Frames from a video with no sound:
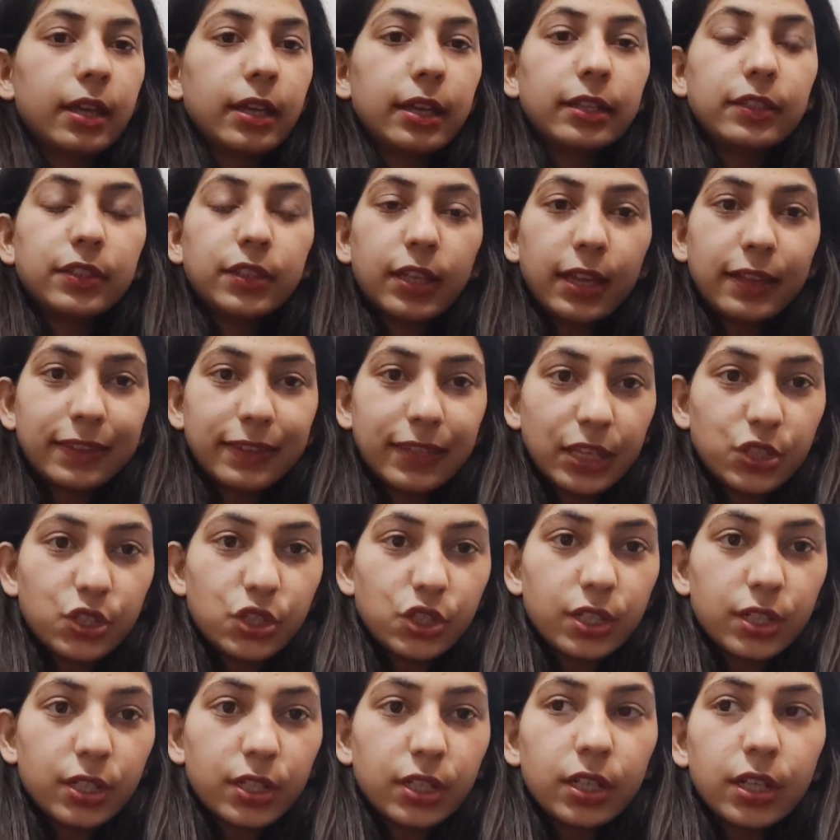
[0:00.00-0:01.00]
it's
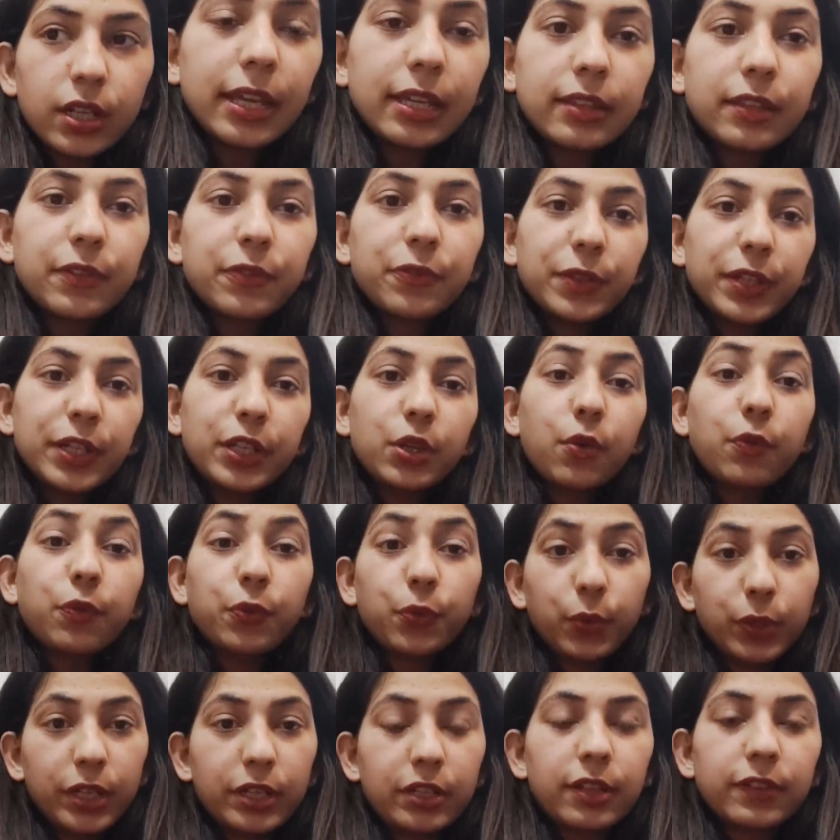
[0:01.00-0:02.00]
essential in the field of
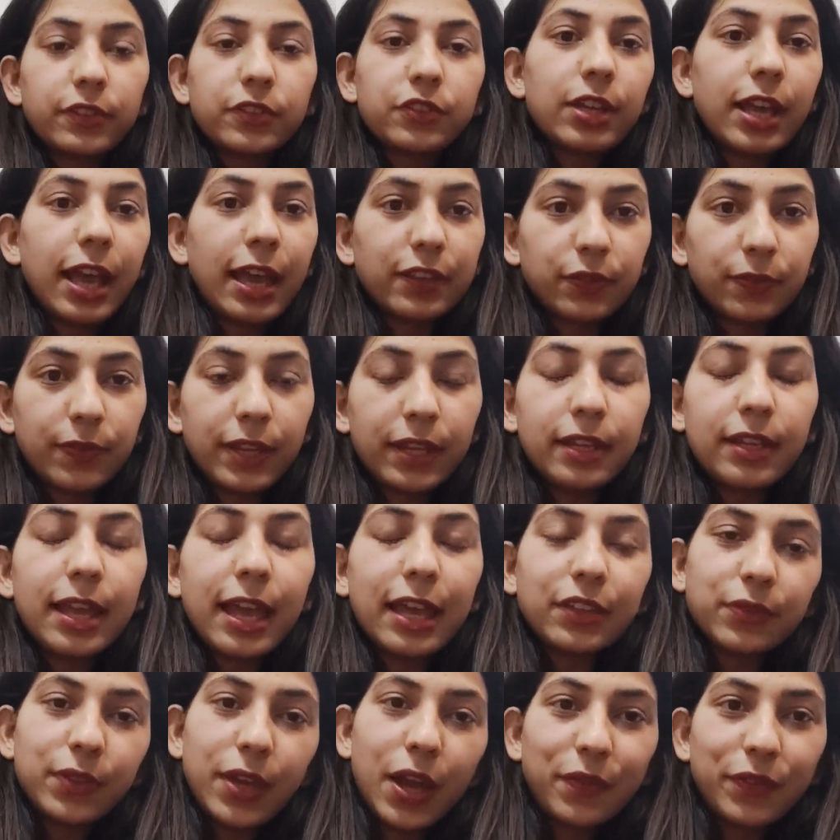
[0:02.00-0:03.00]
food industry as well,
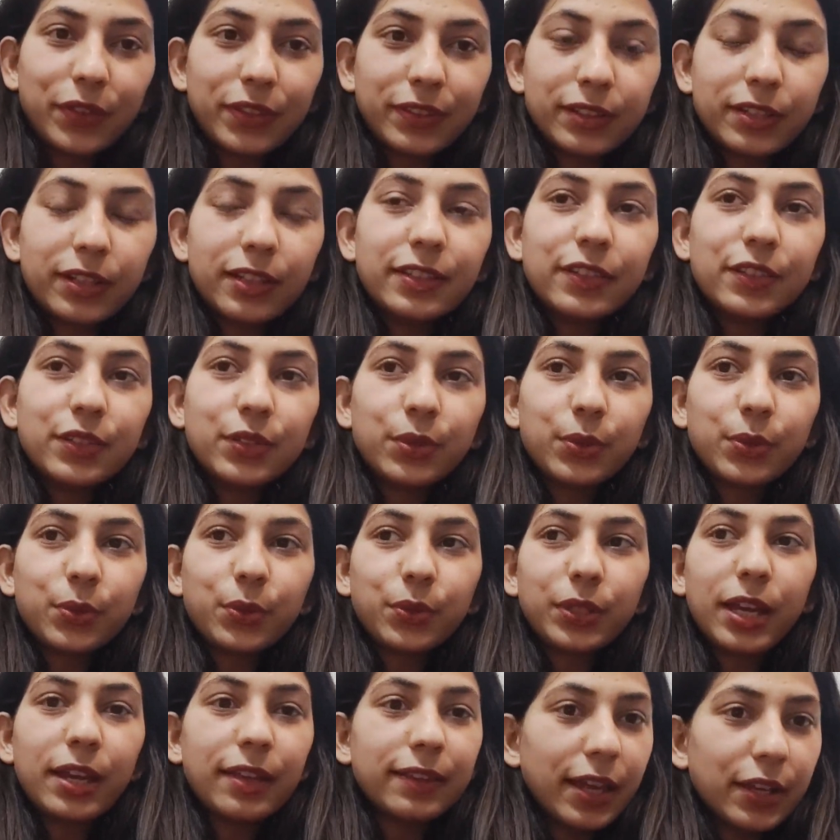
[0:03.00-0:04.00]
as we have discussed. So
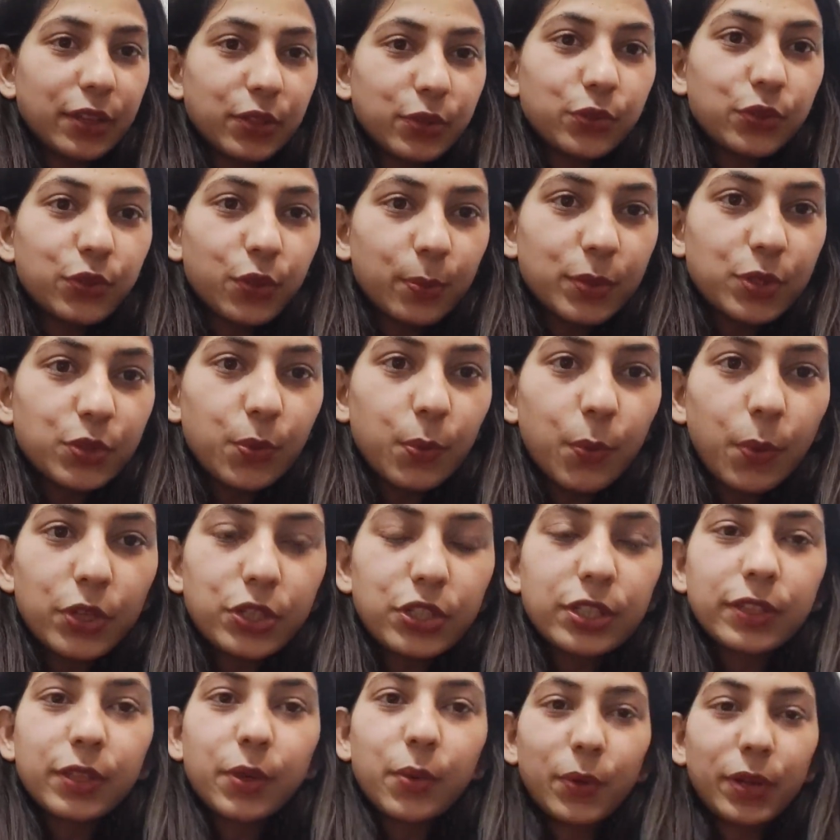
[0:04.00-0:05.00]
yeah, thank you so much for
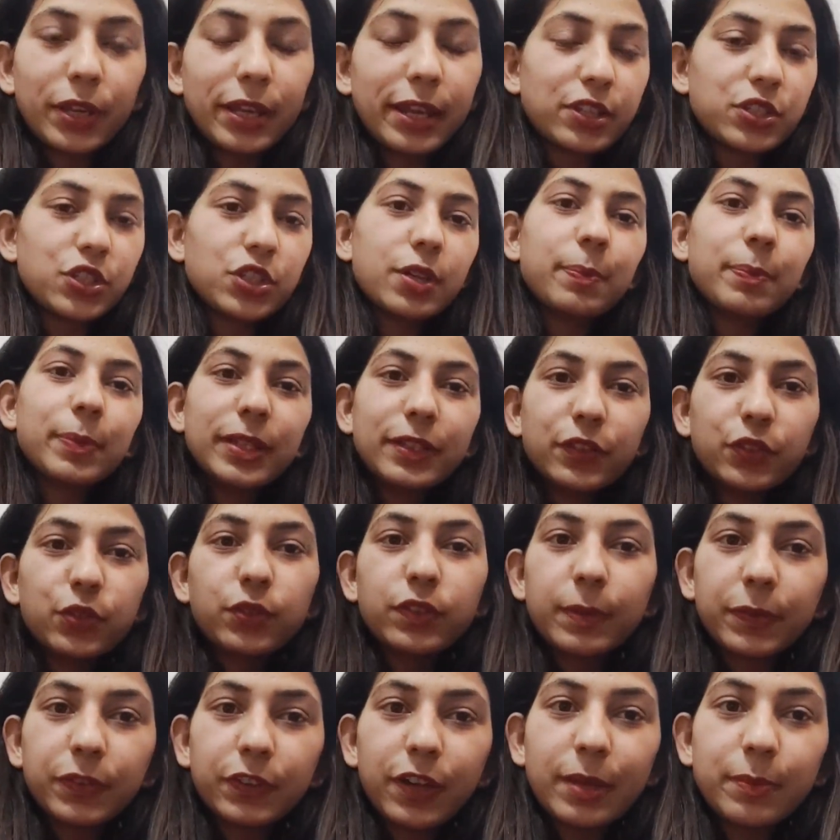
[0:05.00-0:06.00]
watching the whole lecture. Please do
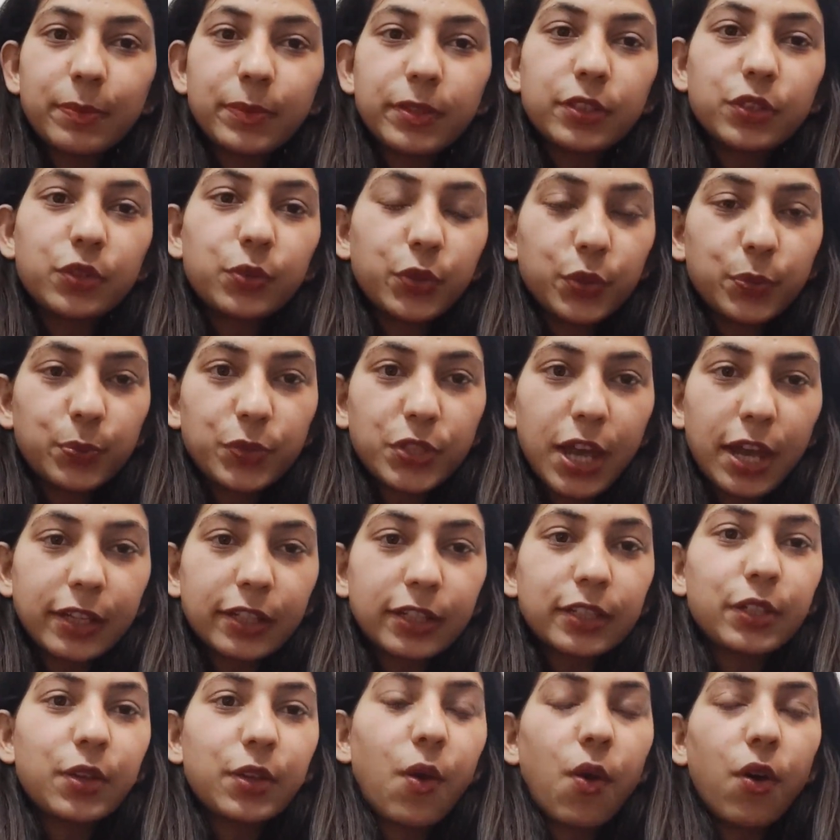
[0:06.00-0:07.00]
subscribe to the YouTube
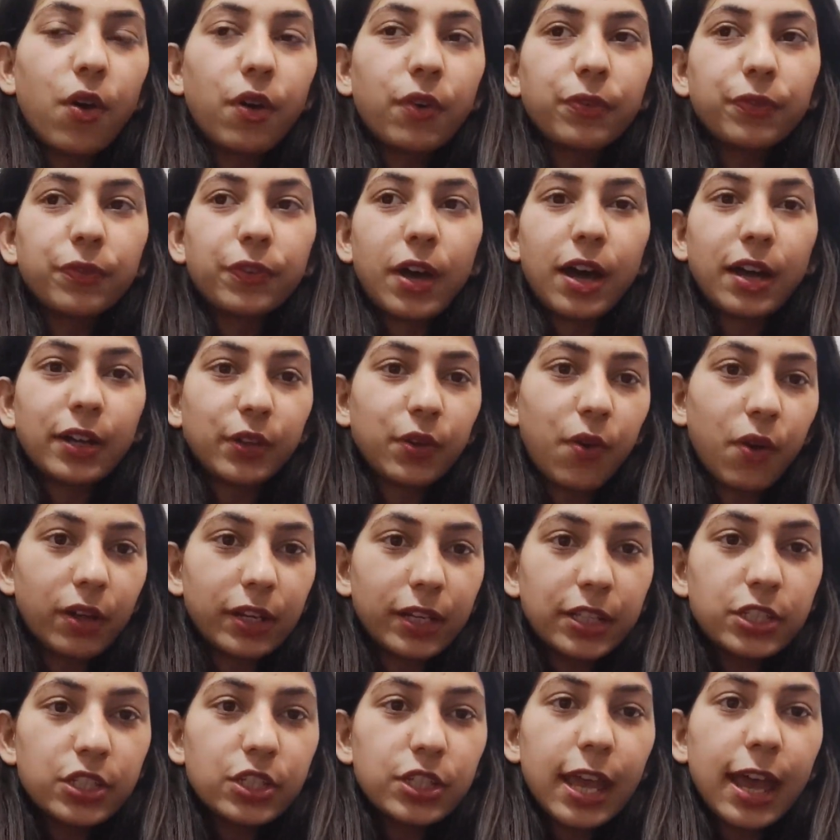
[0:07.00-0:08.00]
channel of our
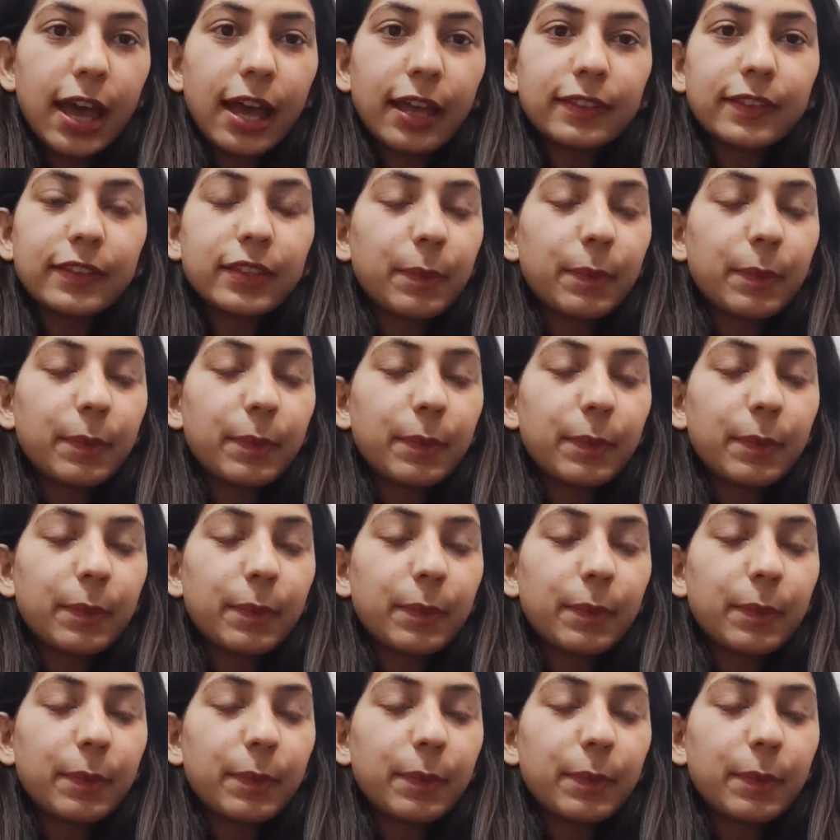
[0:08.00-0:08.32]
college and